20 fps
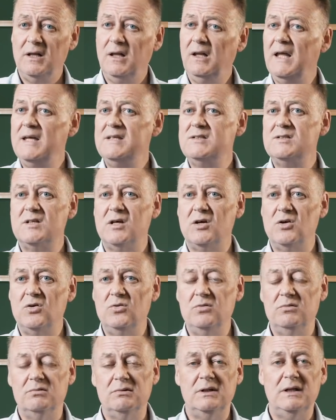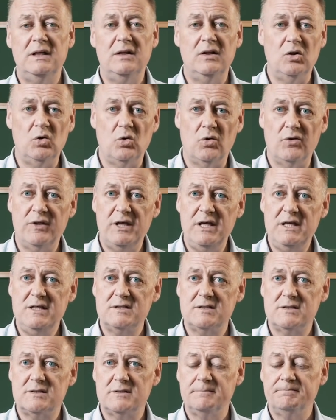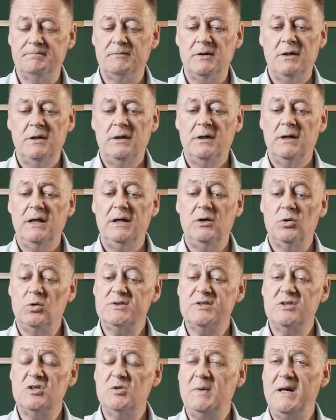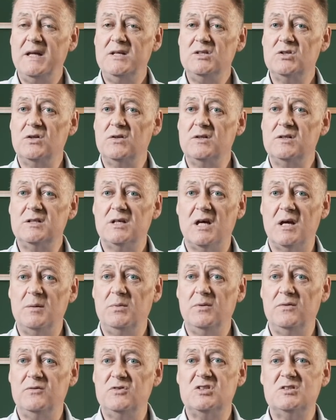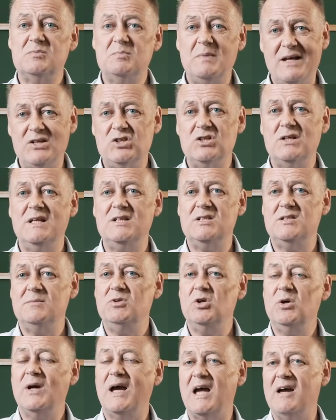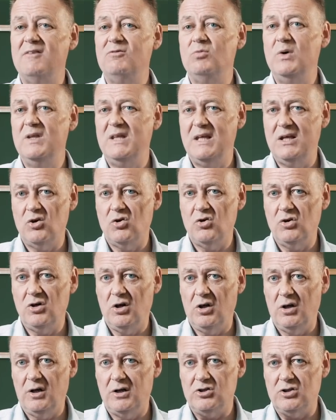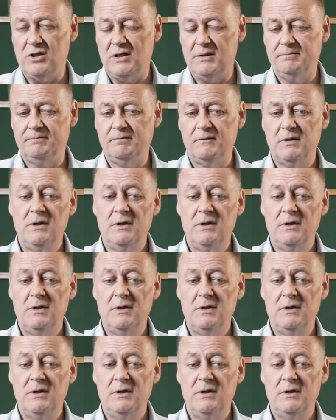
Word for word: less so in the northeast. It also depends on the type of specialism you have within oncology.